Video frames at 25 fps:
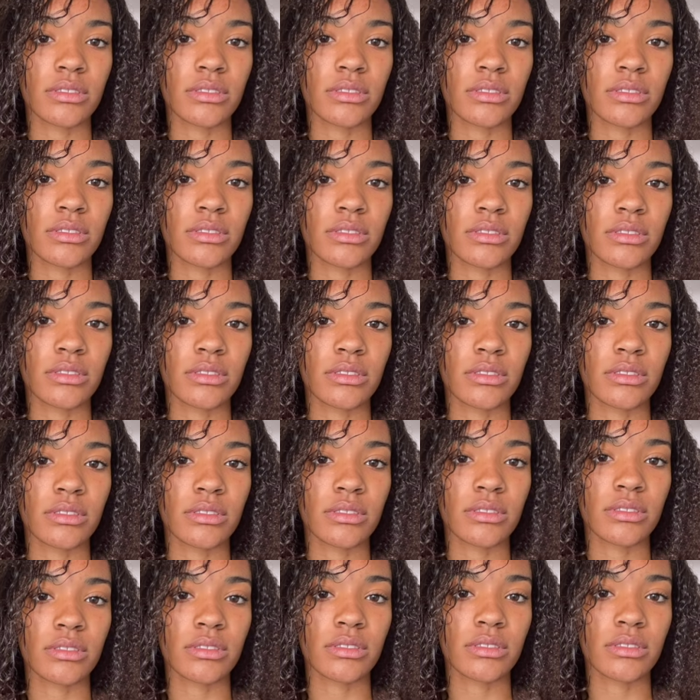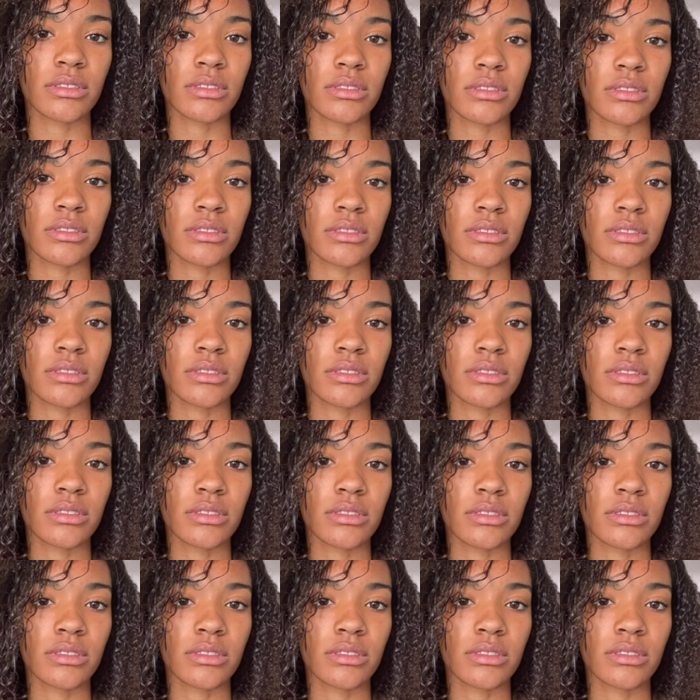Nobody speaks.